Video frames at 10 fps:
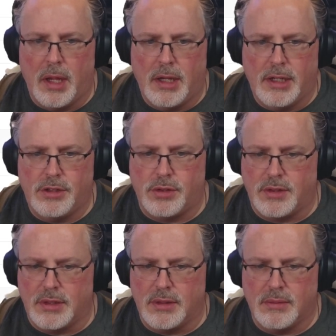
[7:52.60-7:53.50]

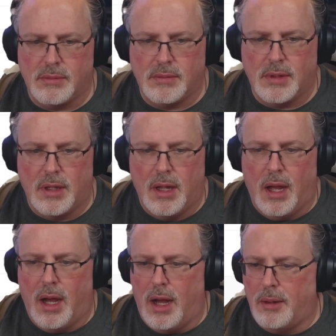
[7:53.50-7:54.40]
Interesting.
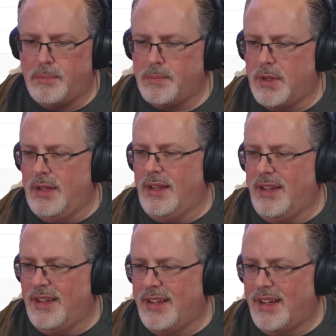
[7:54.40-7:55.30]
I
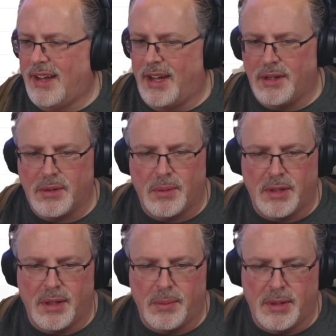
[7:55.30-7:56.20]
don't know where
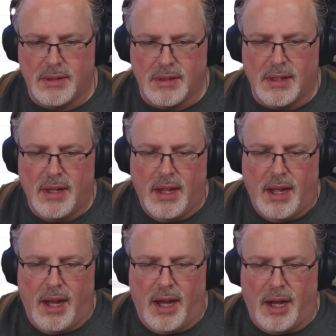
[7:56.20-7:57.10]
that went.
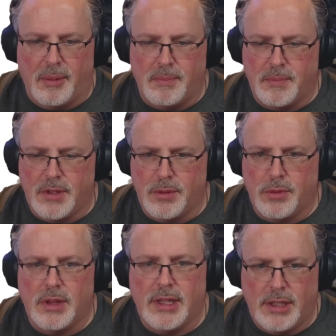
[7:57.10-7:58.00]
We
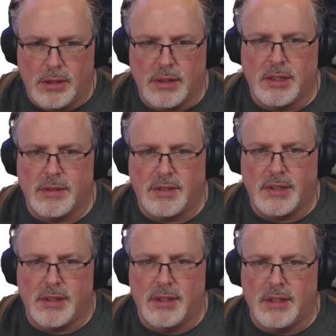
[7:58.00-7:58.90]
literally could see
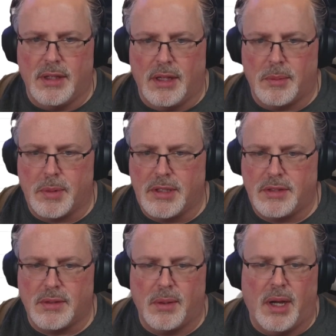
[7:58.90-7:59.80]
it in the other place.
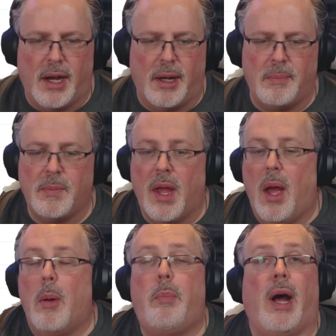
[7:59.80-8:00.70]
So,
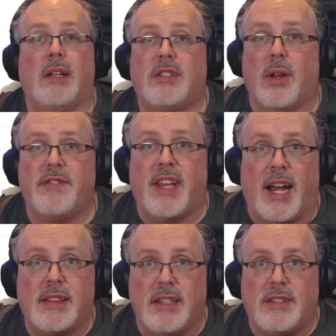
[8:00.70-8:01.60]
so I've
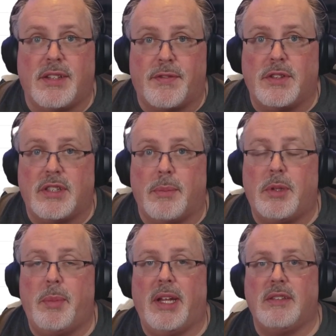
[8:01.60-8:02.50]
got these different
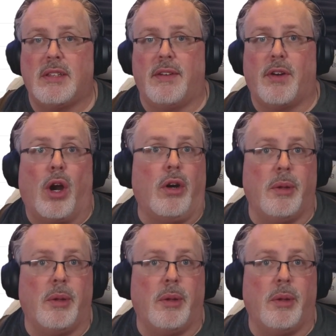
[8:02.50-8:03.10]
subdomains that I've already